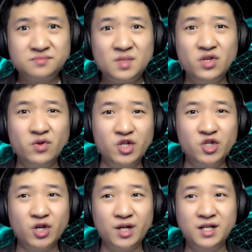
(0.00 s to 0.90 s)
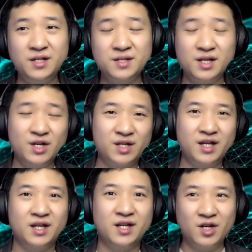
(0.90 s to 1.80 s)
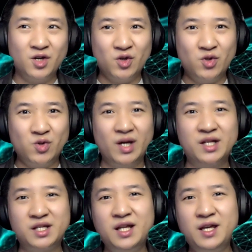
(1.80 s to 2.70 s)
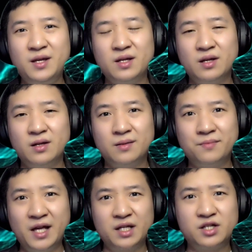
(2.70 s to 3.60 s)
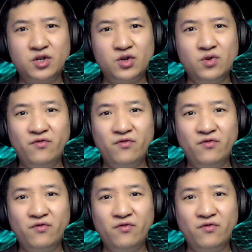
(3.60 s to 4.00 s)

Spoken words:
you enjoyed it. Okay, to actually back you